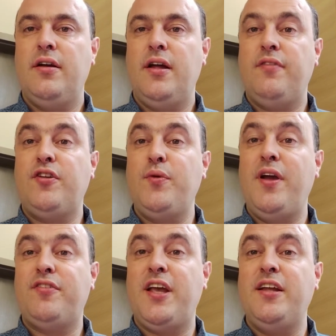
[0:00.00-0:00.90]
And after we
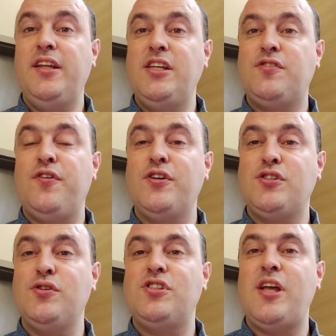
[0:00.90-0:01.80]
have taken these first
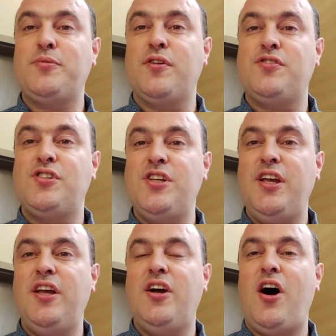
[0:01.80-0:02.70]
two steps of
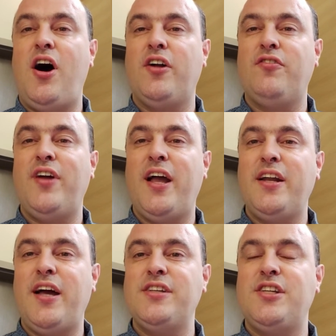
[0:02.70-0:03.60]
seeing God and
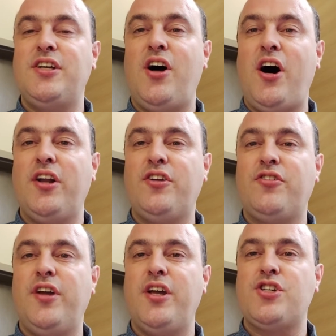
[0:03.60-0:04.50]
recognizing God in
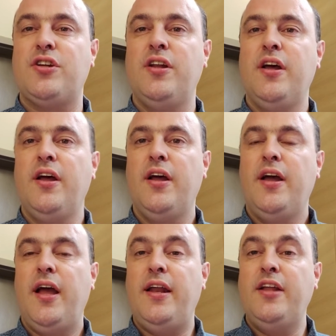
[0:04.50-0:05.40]
creation,
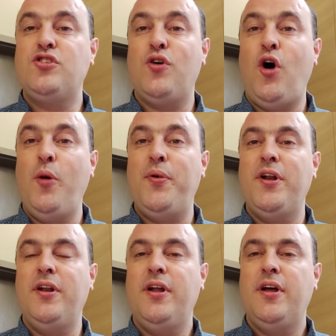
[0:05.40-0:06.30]
and then to open
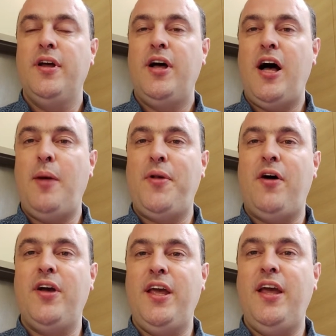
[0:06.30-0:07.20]
up
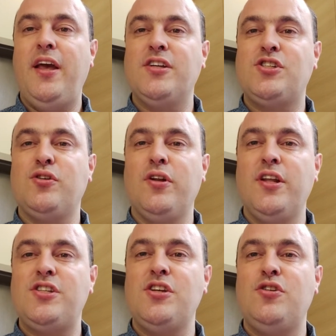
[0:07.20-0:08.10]
our ears to
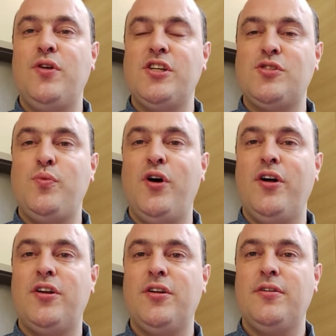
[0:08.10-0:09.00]
listen to His
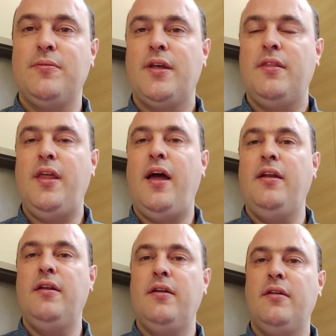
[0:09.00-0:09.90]
Word, then
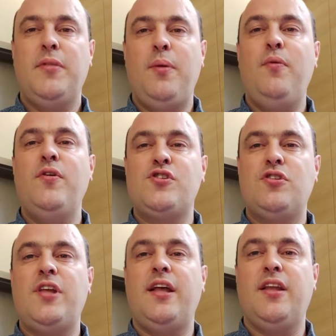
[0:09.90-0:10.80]
maybe we should
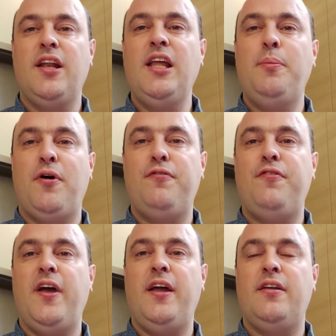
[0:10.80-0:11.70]
take the leap of
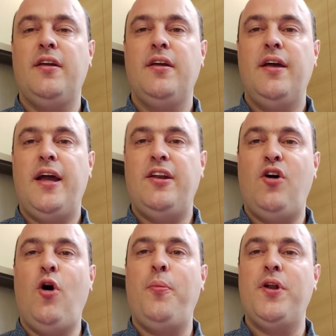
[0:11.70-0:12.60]
faith and
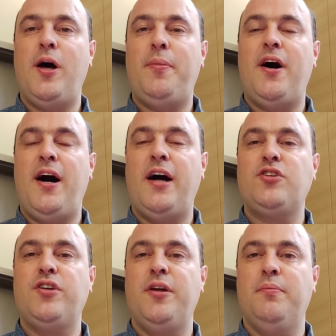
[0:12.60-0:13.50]
open up our
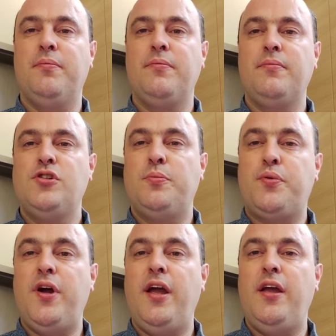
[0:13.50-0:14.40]
heart to Him, to
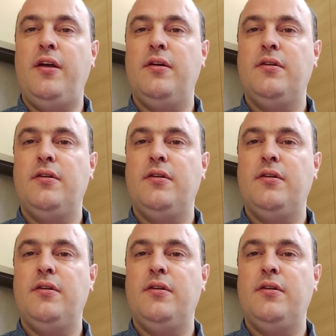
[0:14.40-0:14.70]
pray